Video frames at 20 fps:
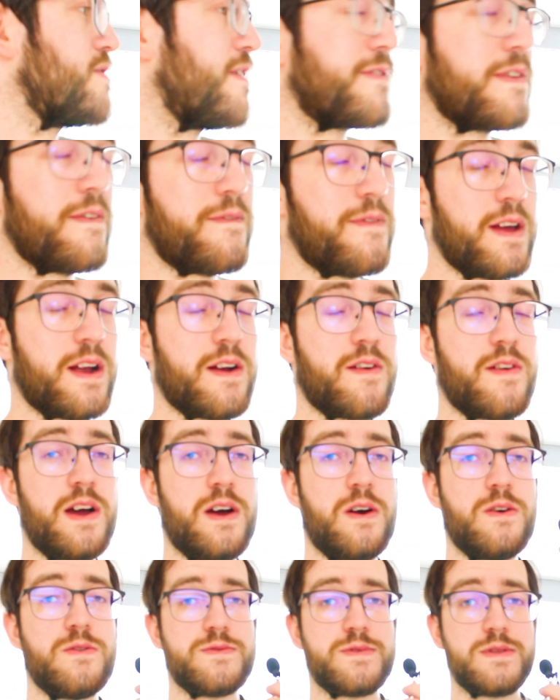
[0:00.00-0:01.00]
have to figure
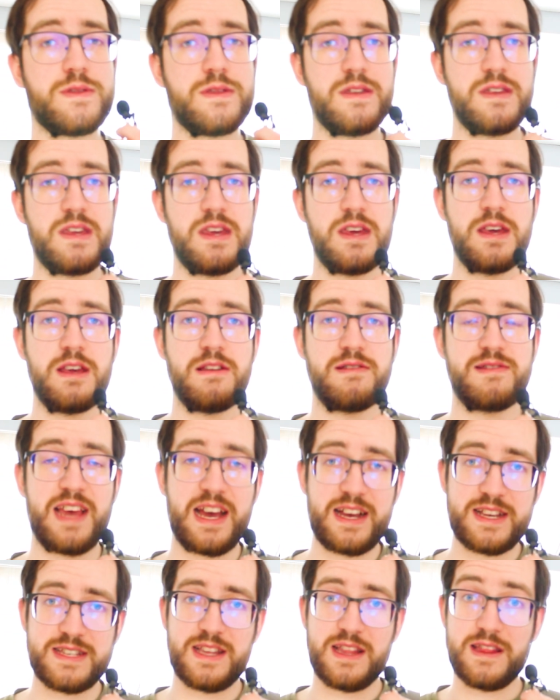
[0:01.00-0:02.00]
out the
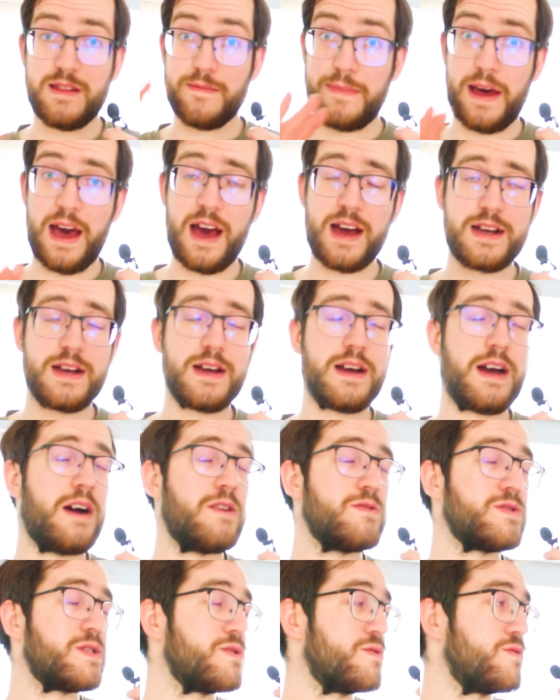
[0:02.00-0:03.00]
text at the back,
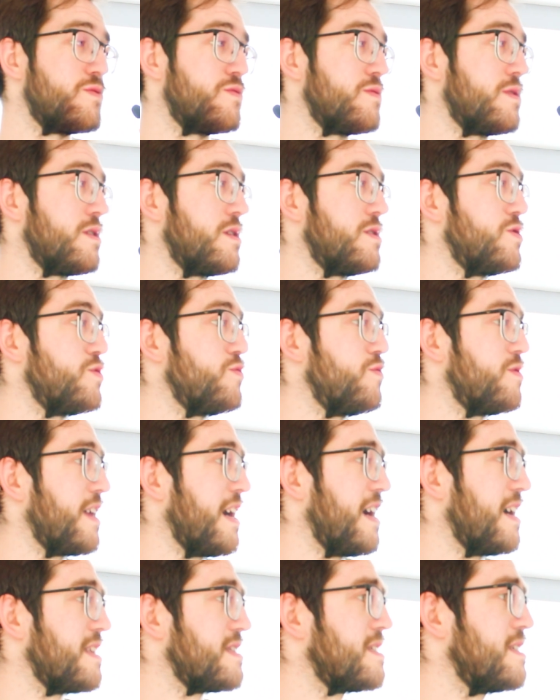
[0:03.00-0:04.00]
how to do
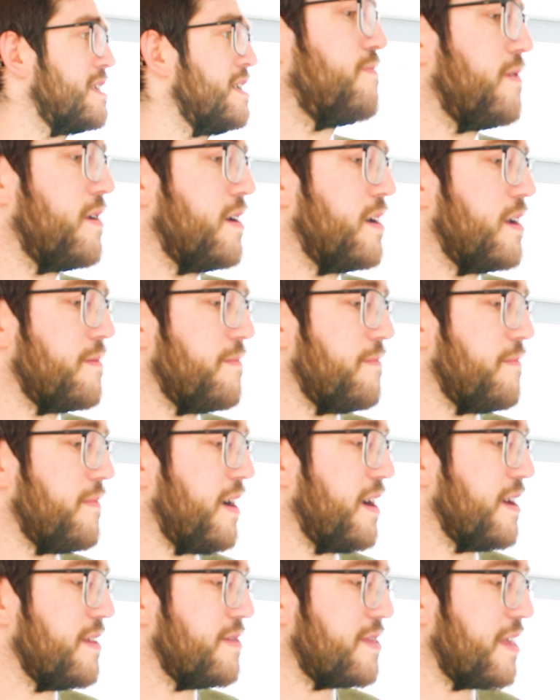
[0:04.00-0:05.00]
that, but
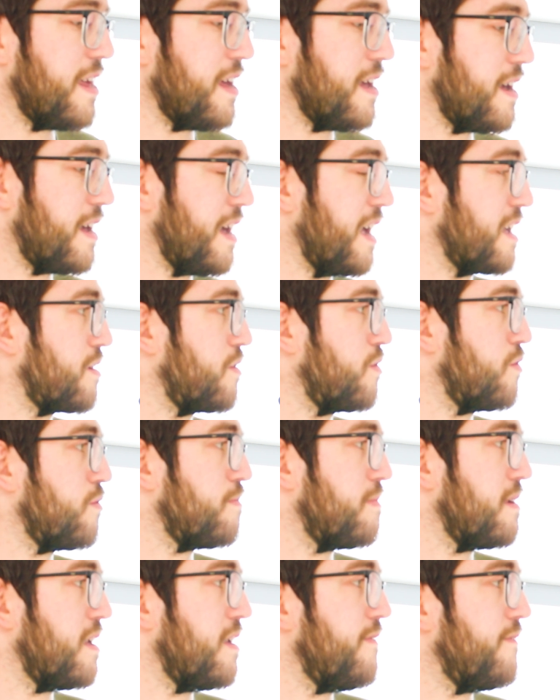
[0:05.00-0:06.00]
I think it
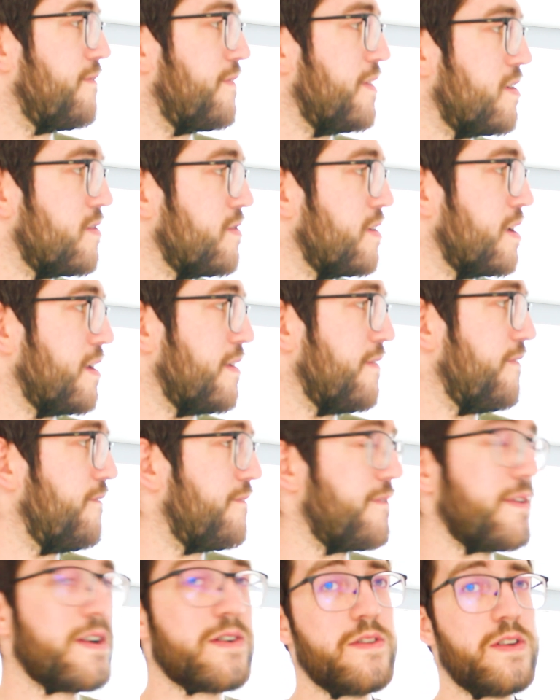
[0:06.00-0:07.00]
could be very,
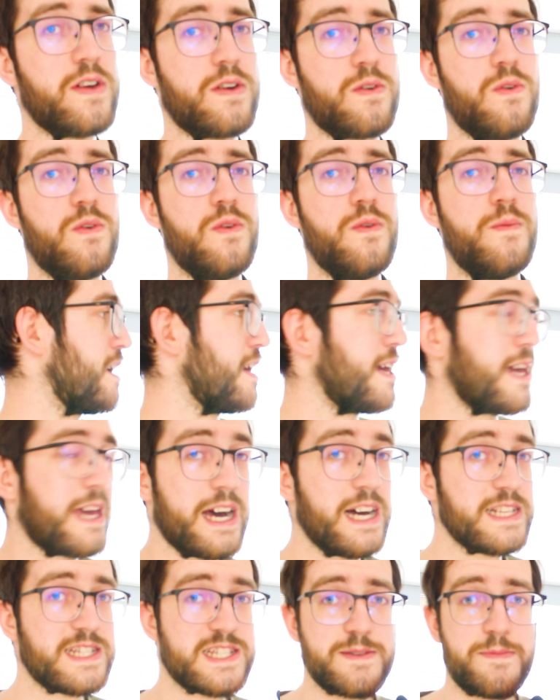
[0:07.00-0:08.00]
very cool.
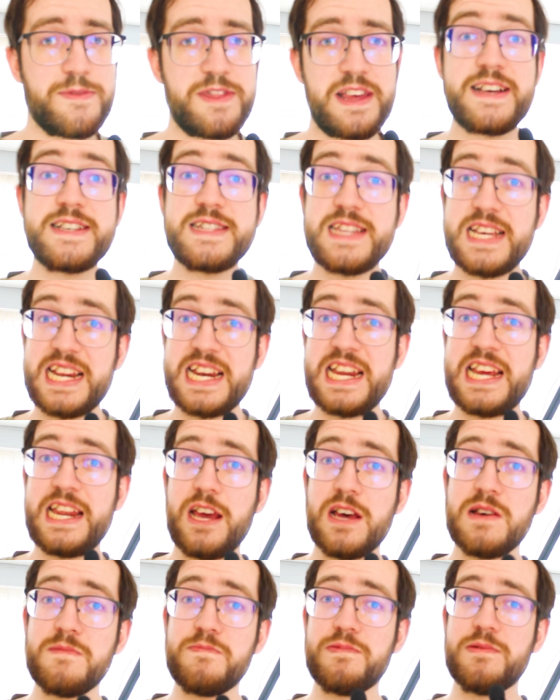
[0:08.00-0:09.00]
Got some things to clean
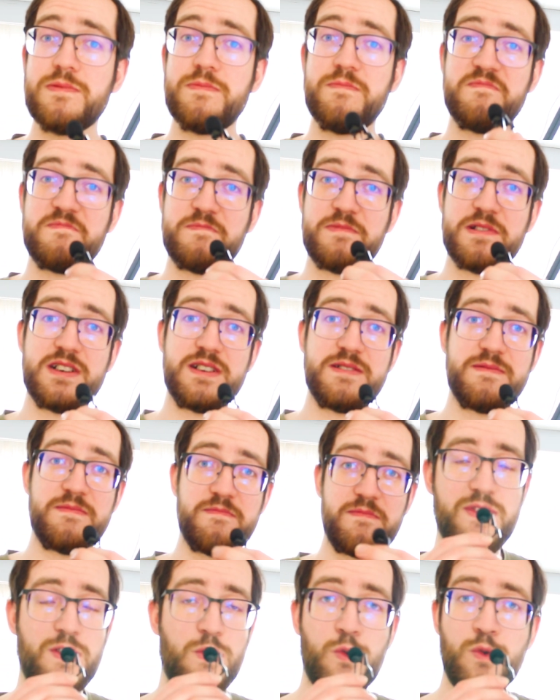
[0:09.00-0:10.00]
up, but
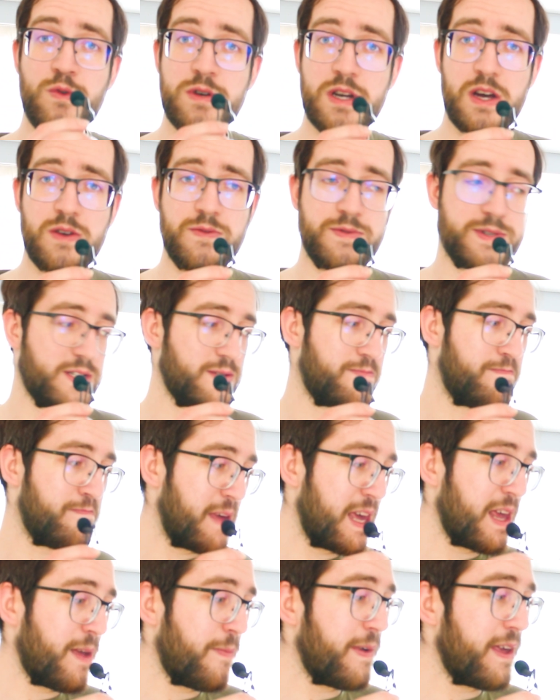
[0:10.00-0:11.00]
who knows?
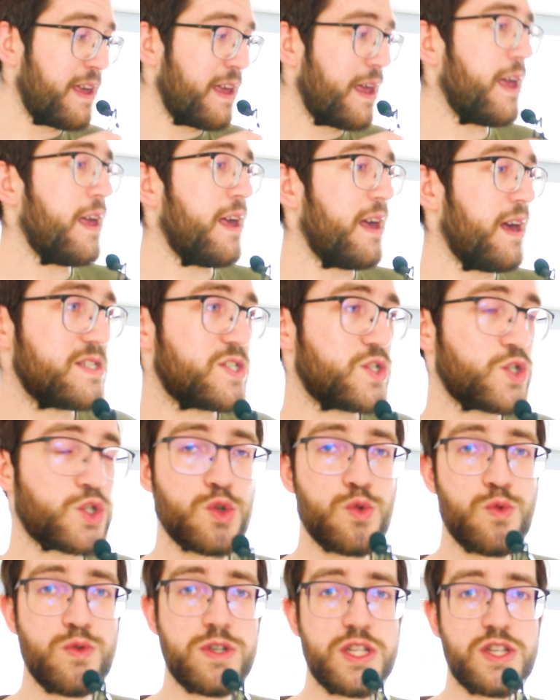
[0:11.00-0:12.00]
Maybe
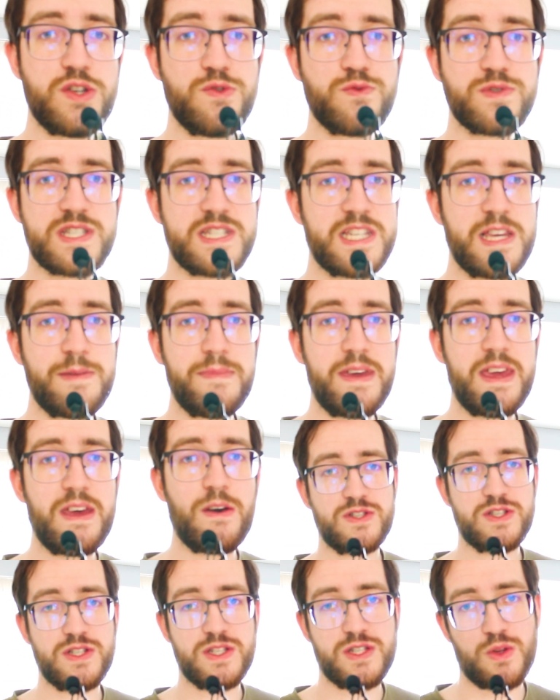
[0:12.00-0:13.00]
soon you'll see me
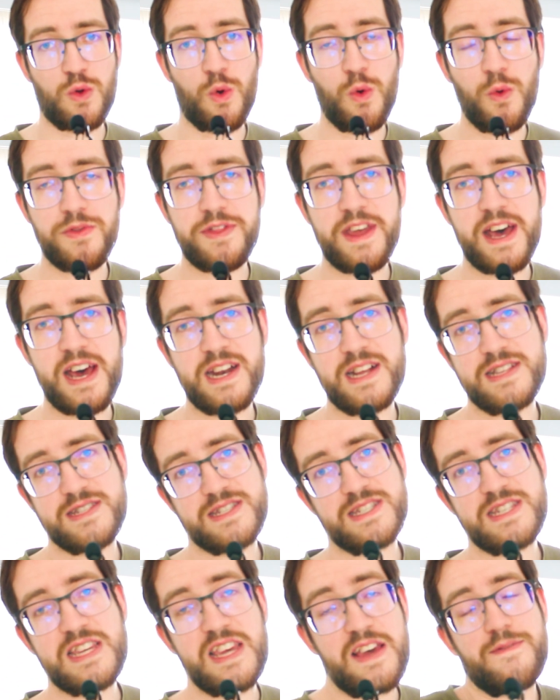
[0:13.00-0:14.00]
just hold that and
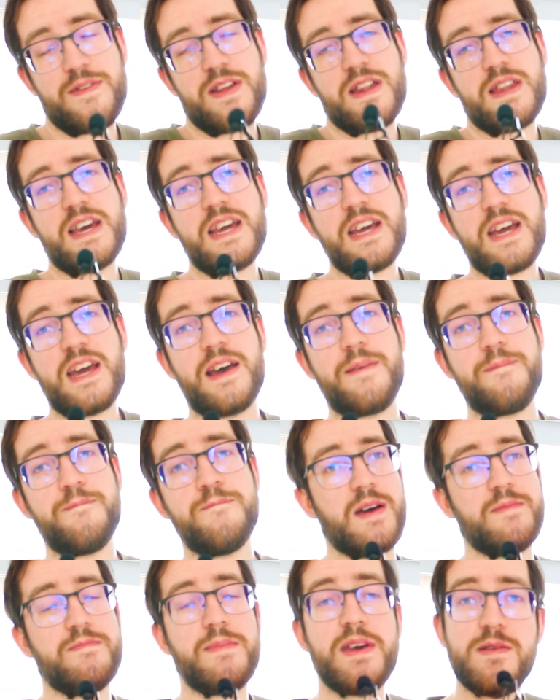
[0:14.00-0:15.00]
see if I like it.
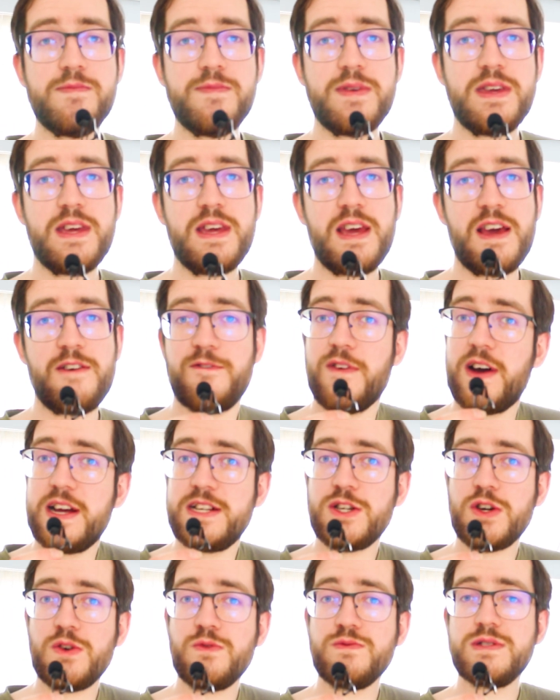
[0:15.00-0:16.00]
And maybe if I
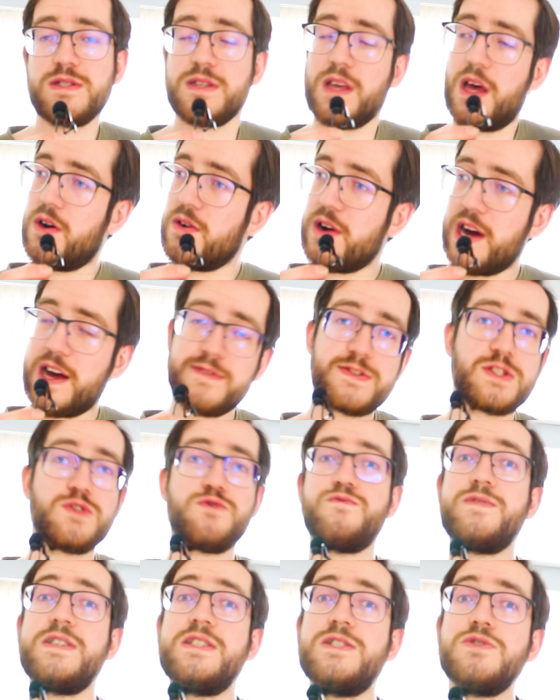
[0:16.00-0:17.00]
don't, I'll have to
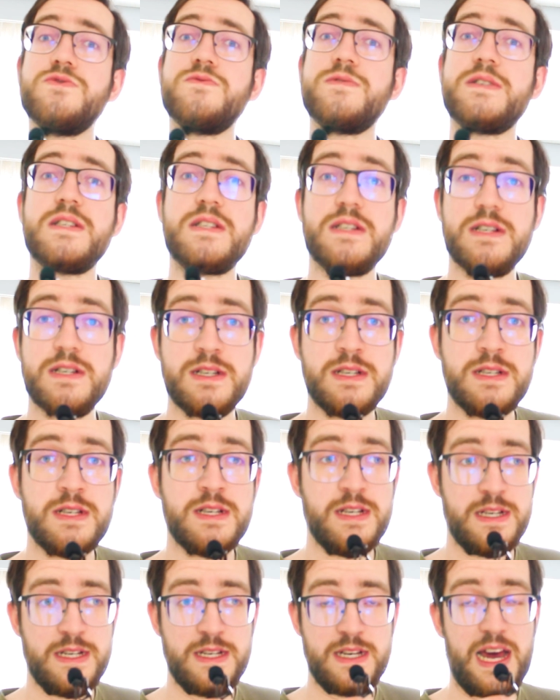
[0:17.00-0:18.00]
redo it
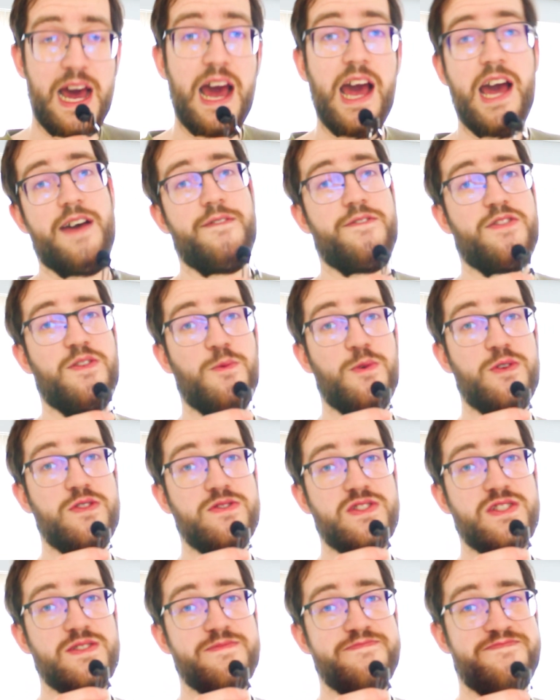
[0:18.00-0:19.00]

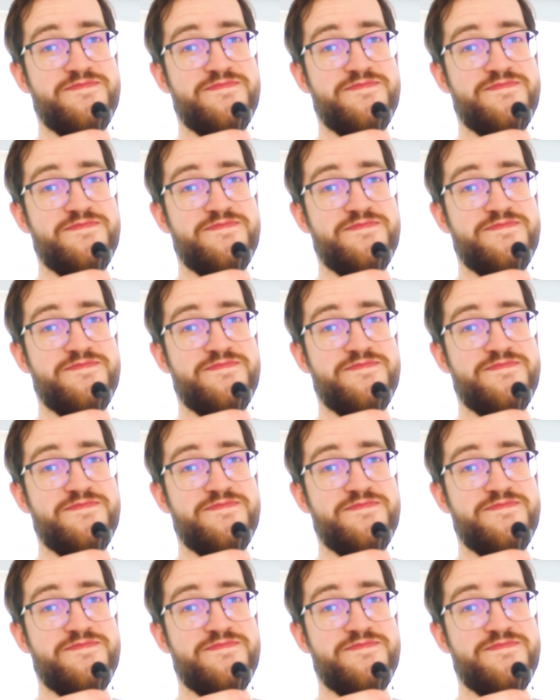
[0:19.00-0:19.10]
afterwards.